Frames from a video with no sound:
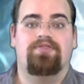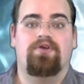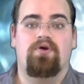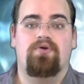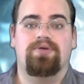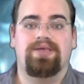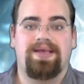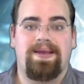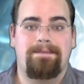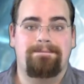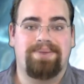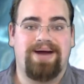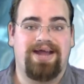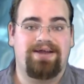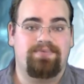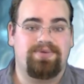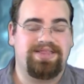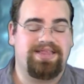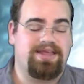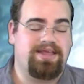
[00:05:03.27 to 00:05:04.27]
those
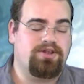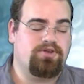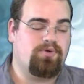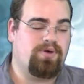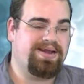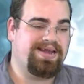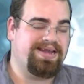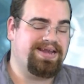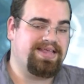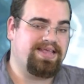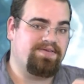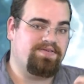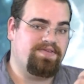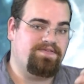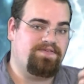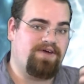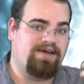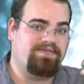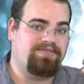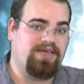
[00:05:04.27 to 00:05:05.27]
combined with the 20 to
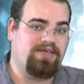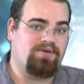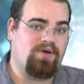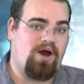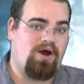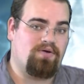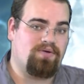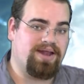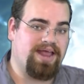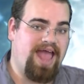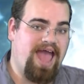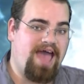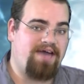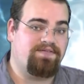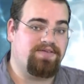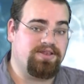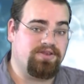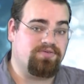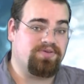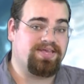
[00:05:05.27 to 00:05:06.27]
75 that you already
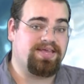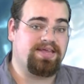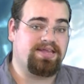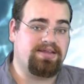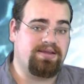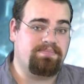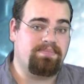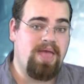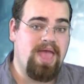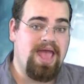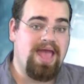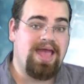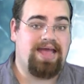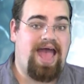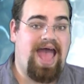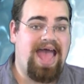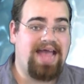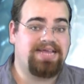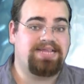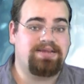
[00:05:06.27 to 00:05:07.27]
have in your system
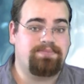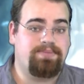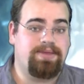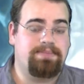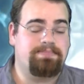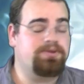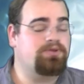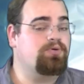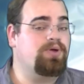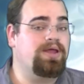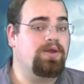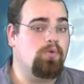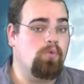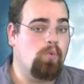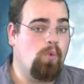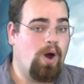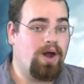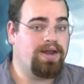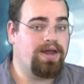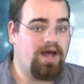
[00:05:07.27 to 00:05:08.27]
has to be between
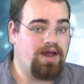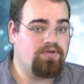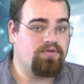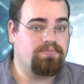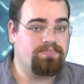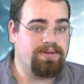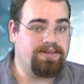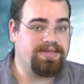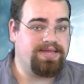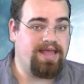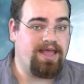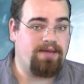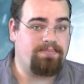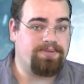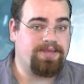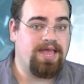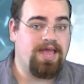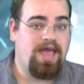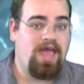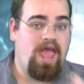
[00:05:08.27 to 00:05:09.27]
100
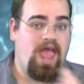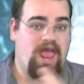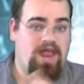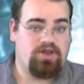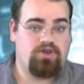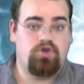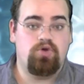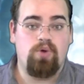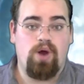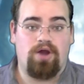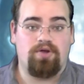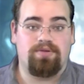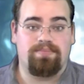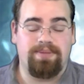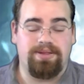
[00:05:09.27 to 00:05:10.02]
milliamps and 200